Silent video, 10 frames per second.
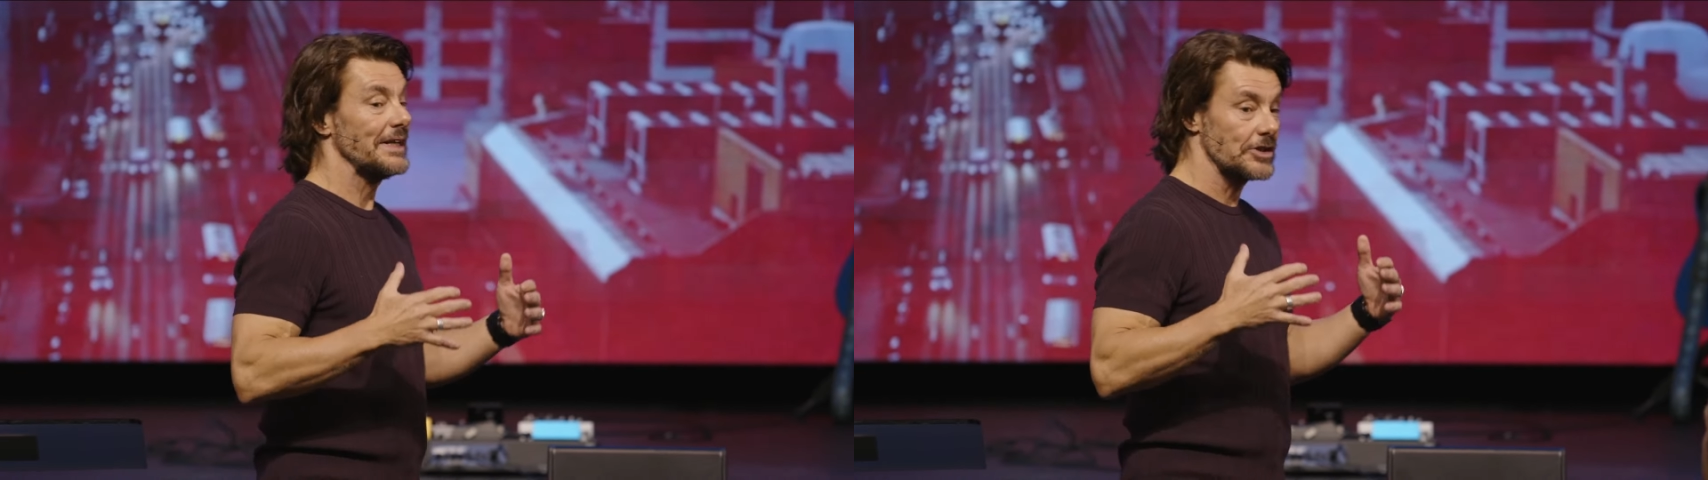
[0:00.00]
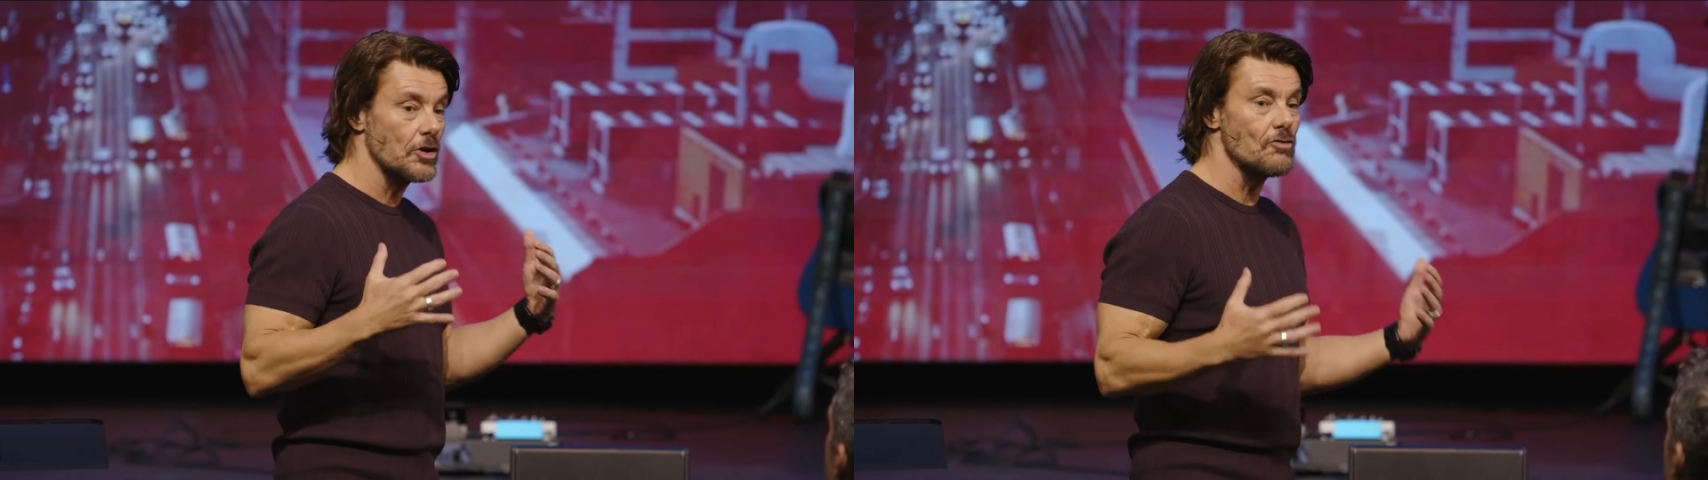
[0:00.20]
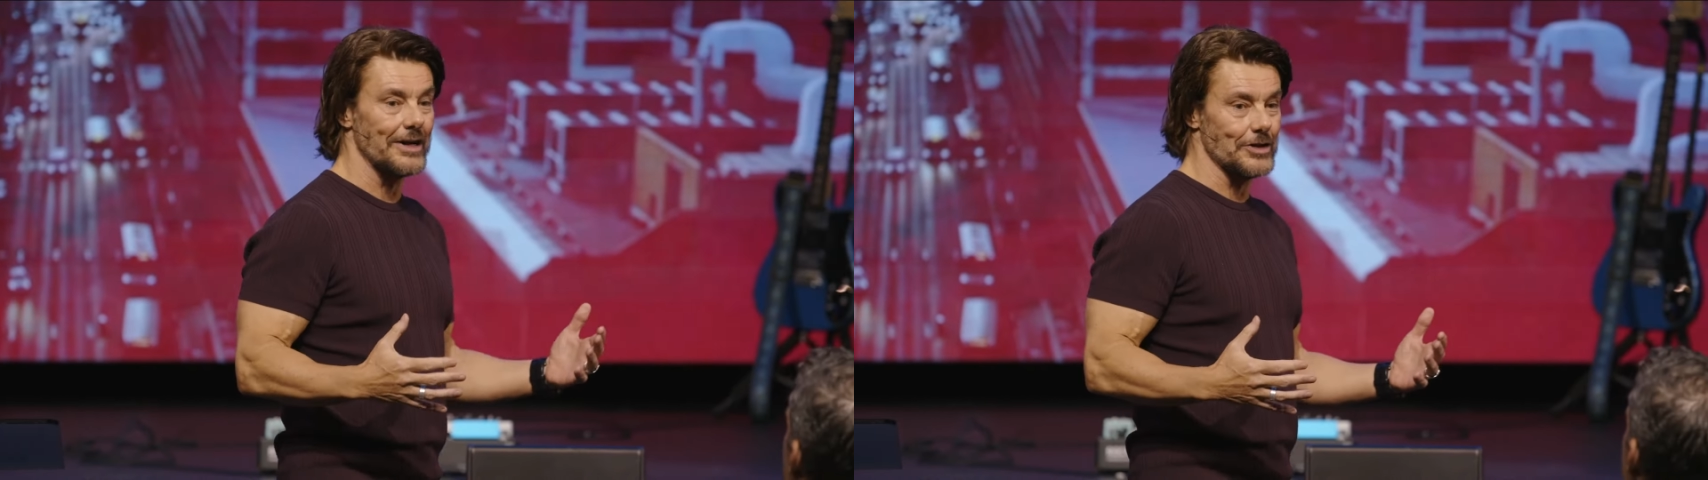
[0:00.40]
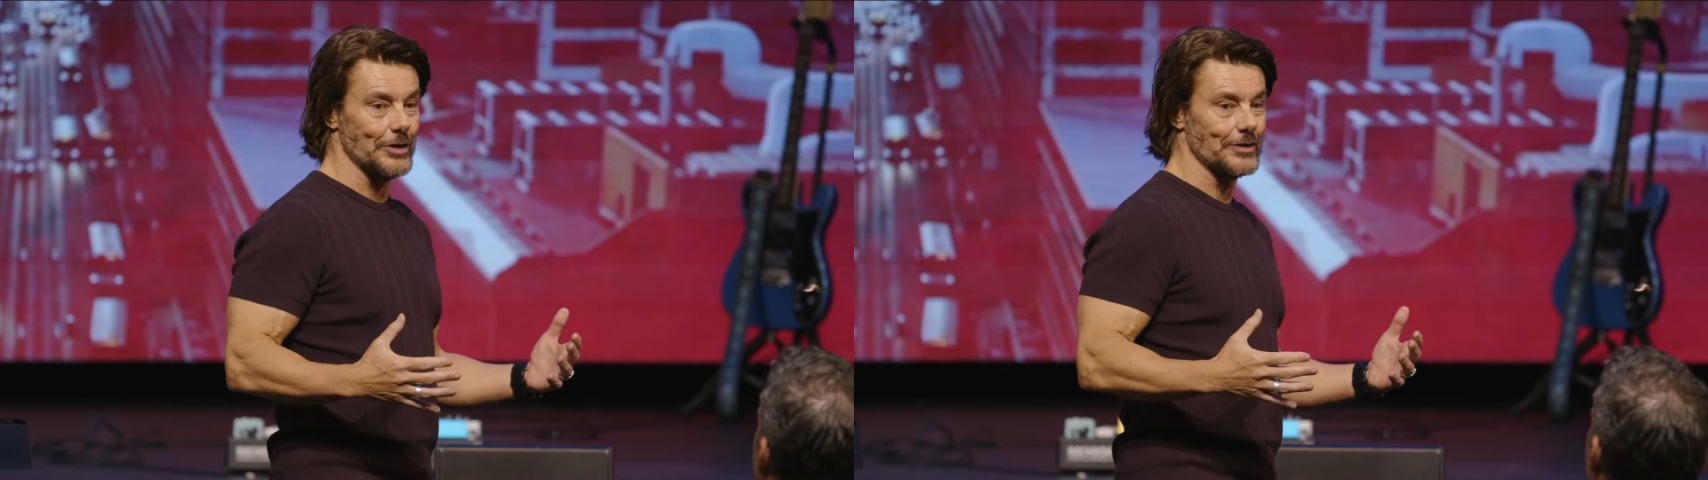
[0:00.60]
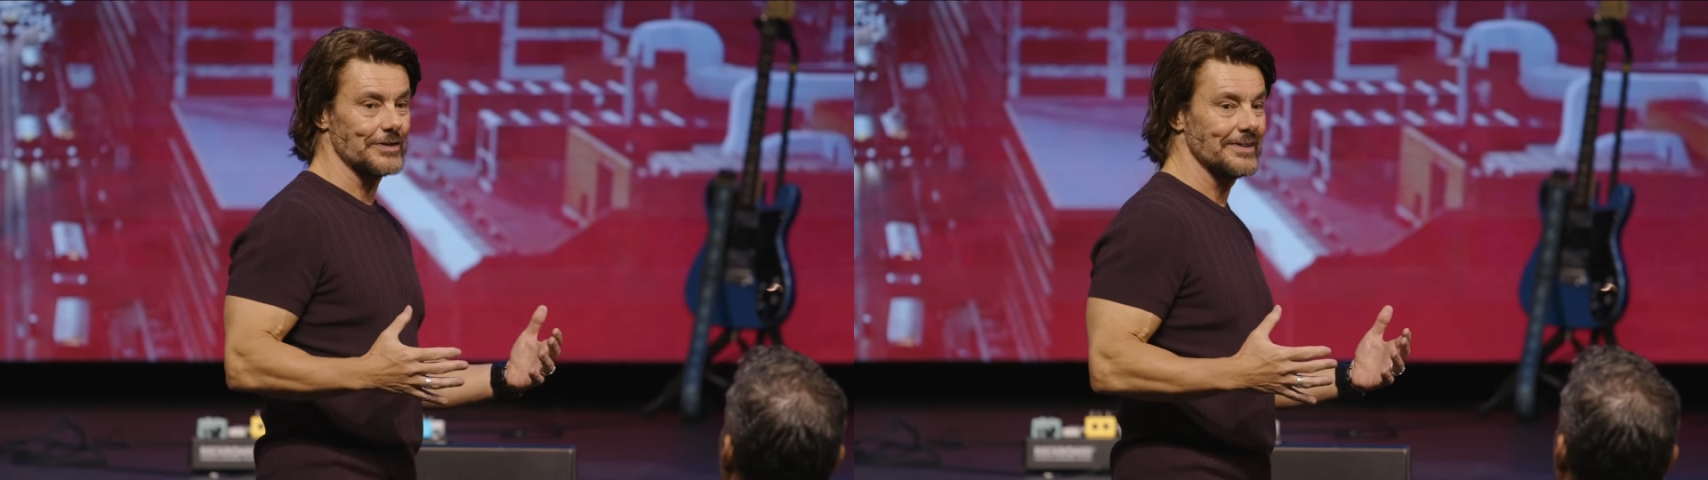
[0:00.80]
but it's correct
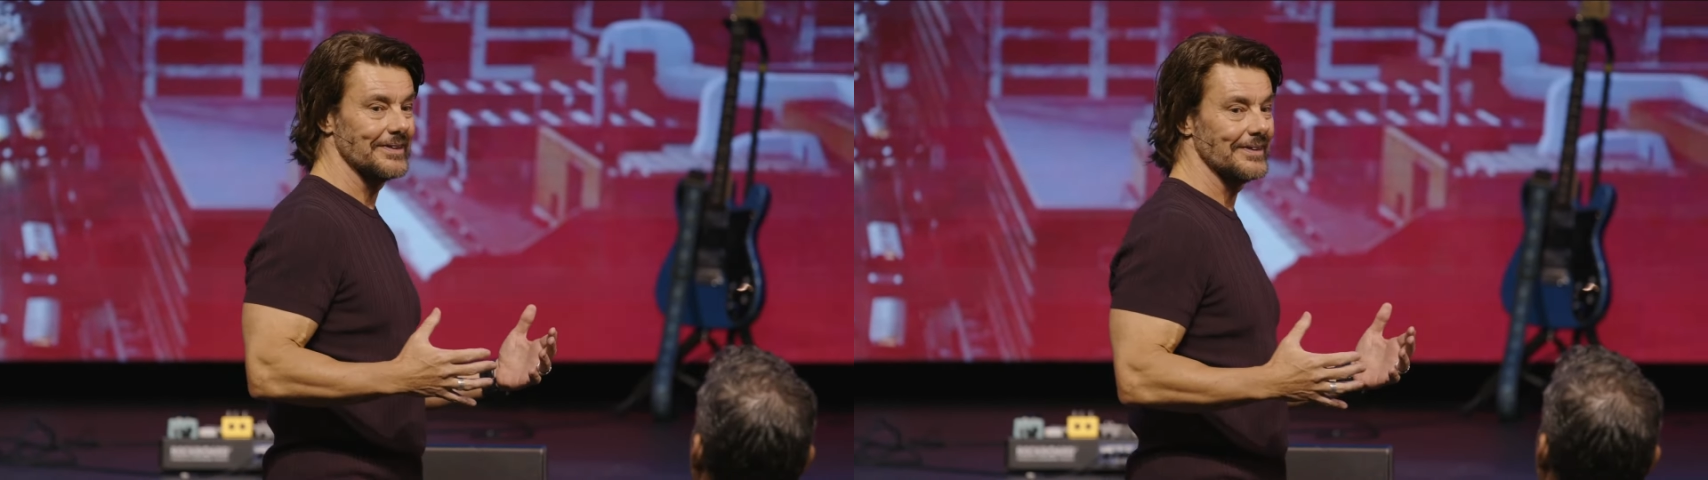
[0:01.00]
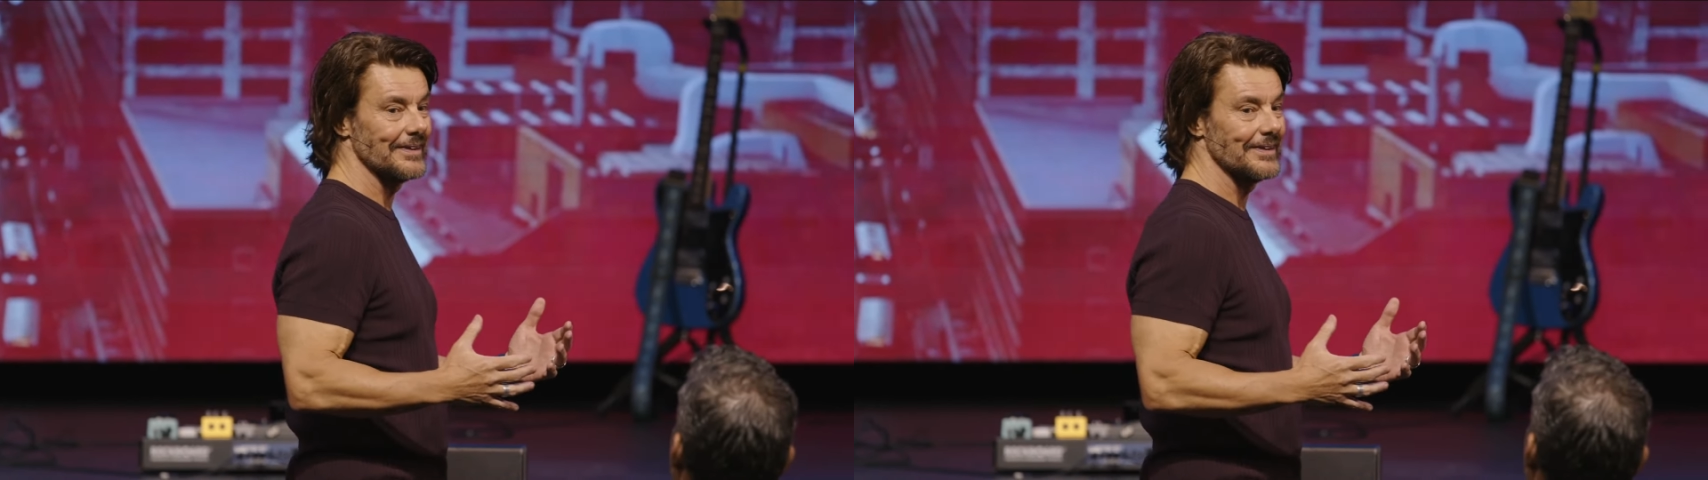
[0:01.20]
use.